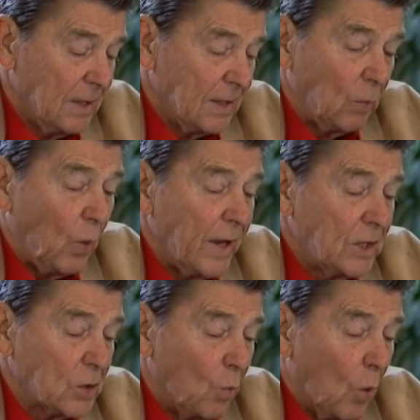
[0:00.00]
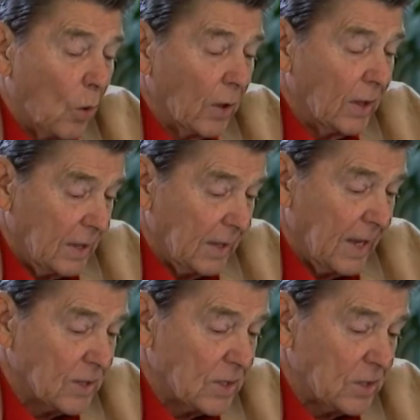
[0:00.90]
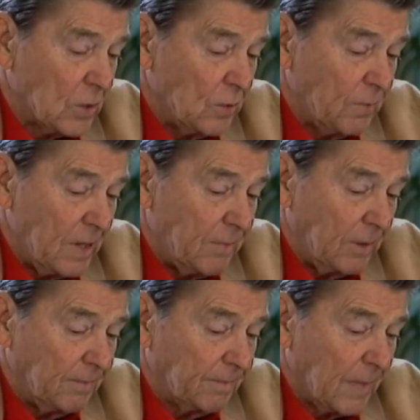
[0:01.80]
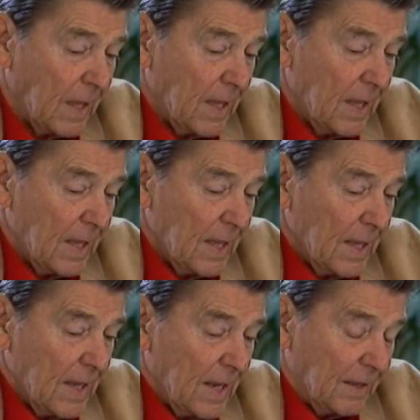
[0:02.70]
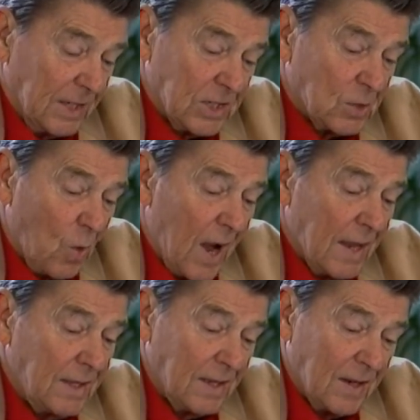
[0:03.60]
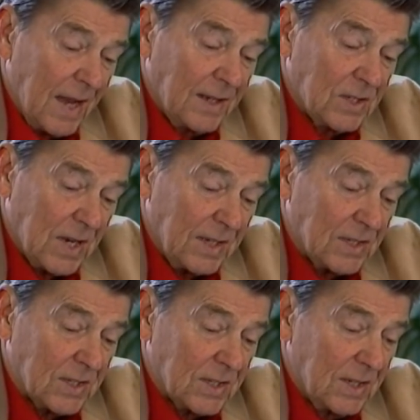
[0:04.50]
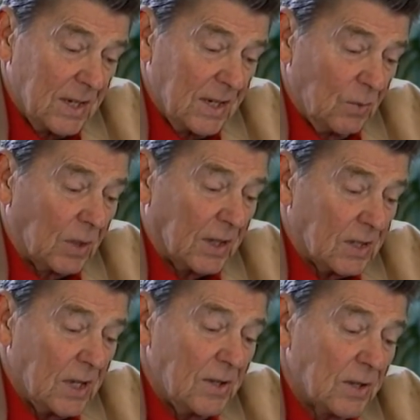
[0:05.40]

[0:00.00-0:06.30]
that wages war against its own people. And this is why the United States will continue